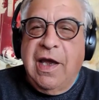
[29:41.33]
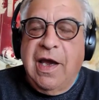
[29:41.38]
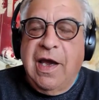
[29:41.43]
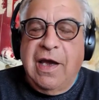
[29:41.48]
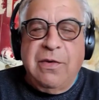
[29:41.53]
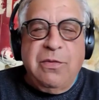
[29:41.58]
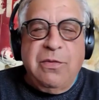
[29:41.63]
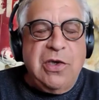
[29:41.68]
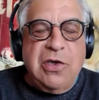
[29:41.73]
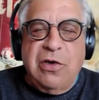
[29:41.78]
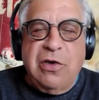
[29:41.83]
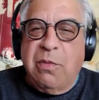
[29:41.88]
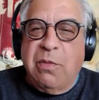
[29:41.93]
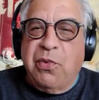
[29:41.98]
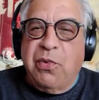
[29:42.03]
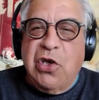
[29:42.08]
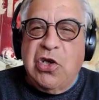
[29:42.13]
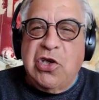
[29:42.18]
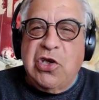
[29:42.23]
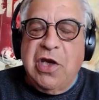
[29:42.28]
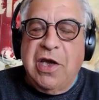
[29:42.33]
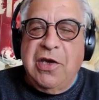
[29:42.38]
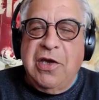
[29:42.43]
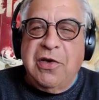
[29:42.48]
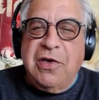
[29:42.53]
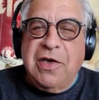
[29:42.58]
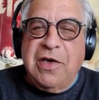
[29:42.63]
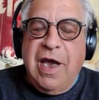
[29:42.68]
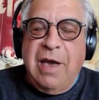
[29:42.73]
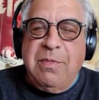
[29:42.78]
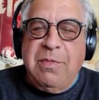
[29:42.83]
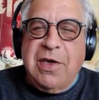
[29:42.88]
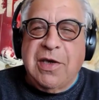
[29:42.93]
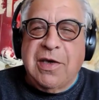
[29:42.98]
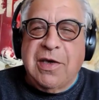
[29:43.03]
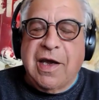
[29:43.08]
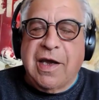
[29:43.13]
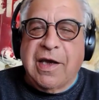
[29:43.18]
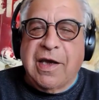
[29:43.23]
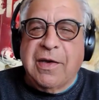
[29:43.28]
And we sure appreciate your time
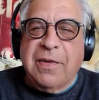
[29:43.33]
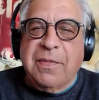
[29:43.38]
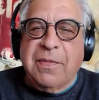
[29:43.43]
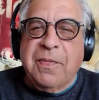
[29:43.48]
today.